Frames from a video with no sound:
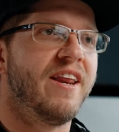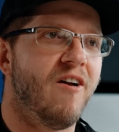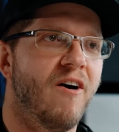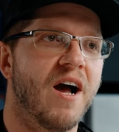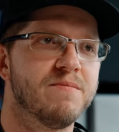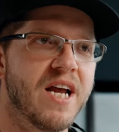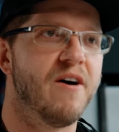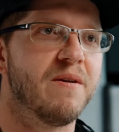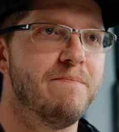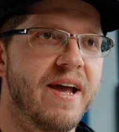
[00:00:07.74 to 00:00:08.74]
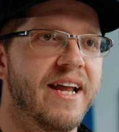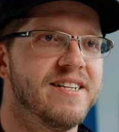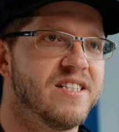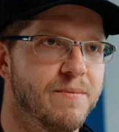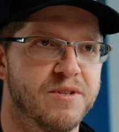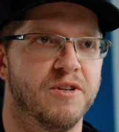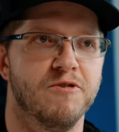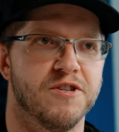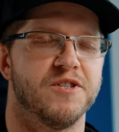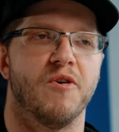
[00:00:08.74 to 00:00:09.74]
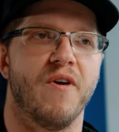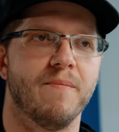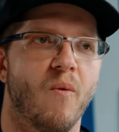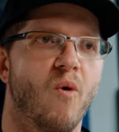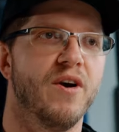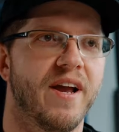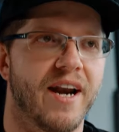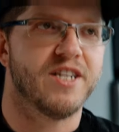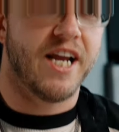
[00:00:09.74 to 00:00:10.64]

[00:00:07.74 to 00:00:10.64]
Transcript: it all comes down to making substitutions. So number one, you gotta